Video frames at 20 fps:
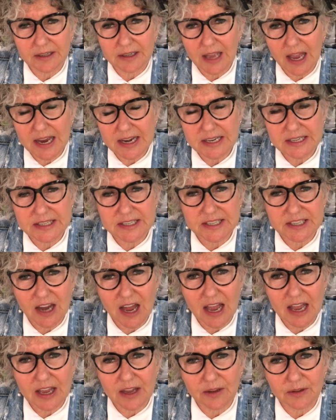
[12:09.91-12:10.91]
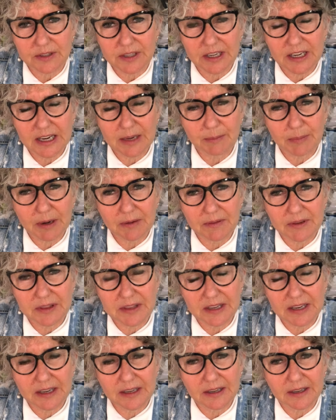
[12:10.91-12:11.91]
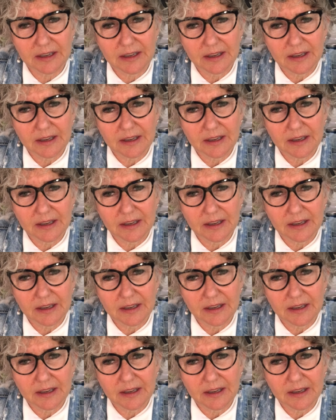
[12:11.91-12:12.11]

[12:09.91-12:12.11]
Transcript: kind of style to keep everything